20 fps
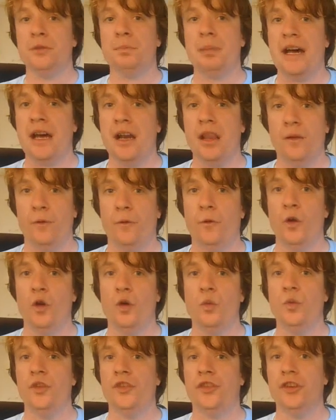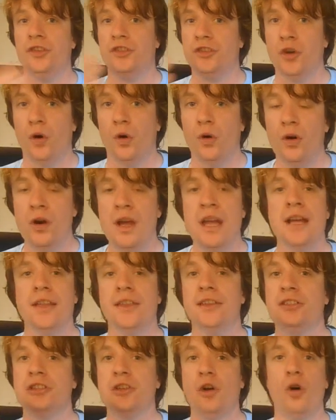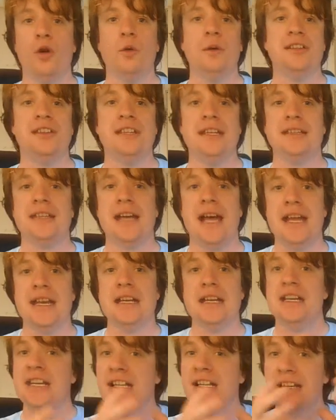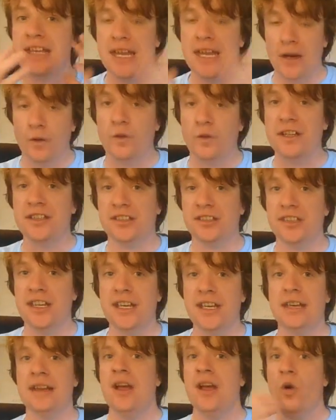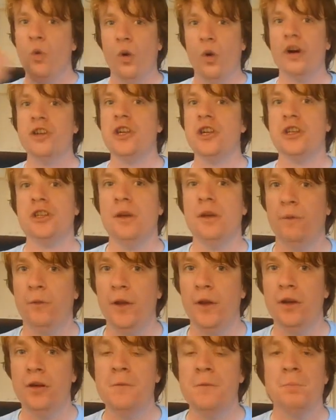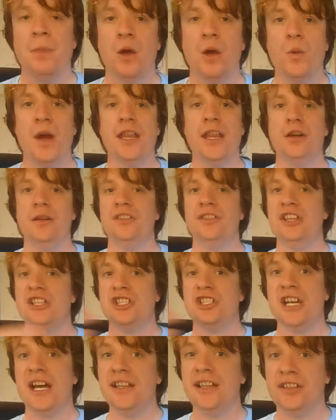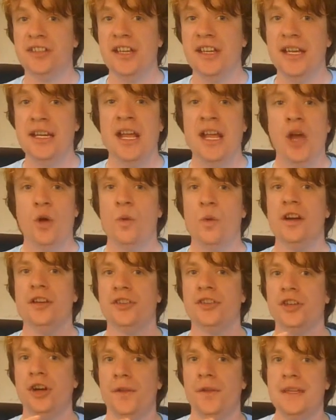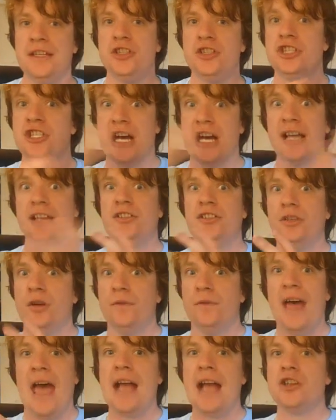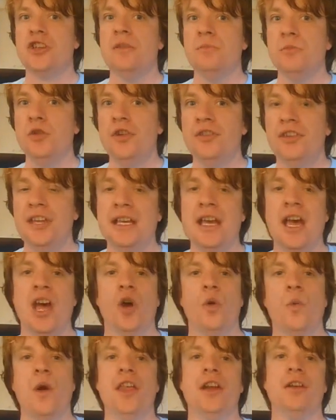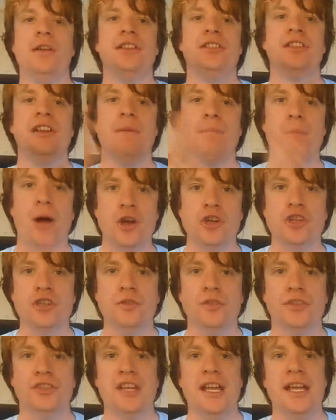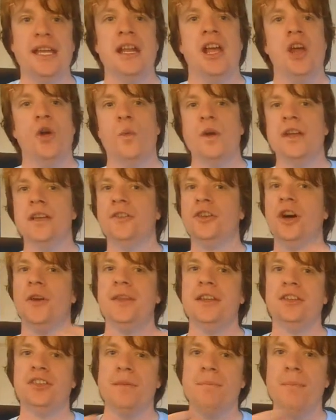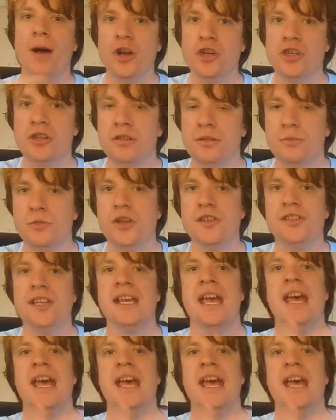part of the film was the score. The score is dictating nearly every scene what you should feel, whether it's a chase scene where it's got this chase sort of action music, whether it's an emotional scene where you've got this emotional music.